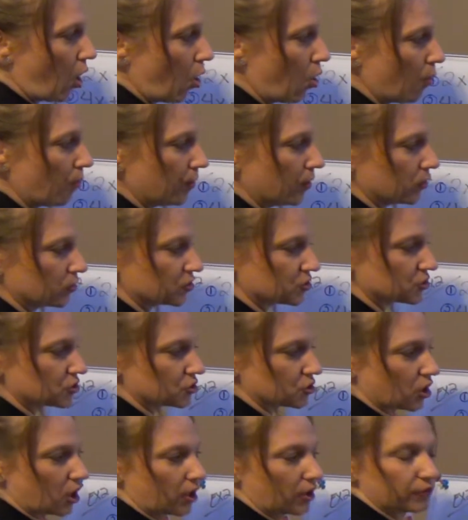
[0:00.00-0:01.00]
almost
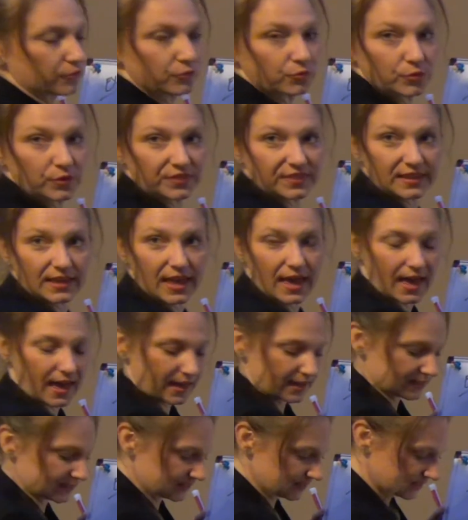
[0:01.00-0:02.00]
solved with the
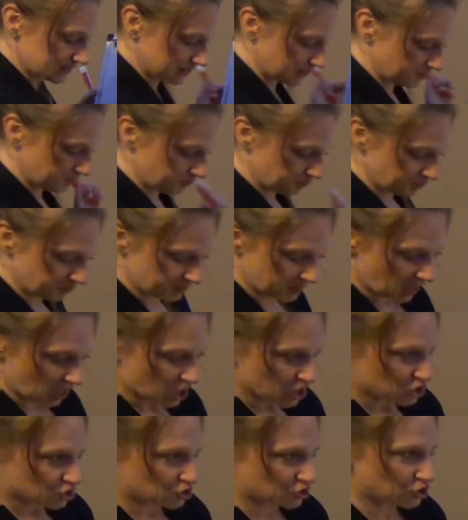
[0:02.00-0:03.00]
x.
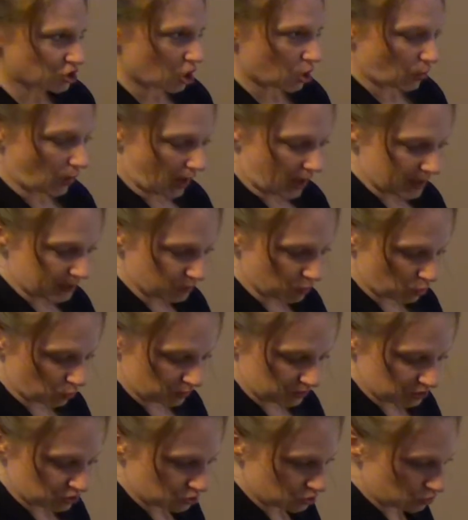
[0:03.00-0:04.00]
So I'm
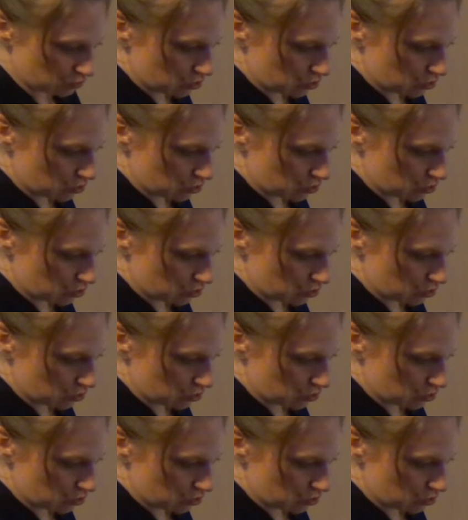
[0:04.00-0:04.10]
going to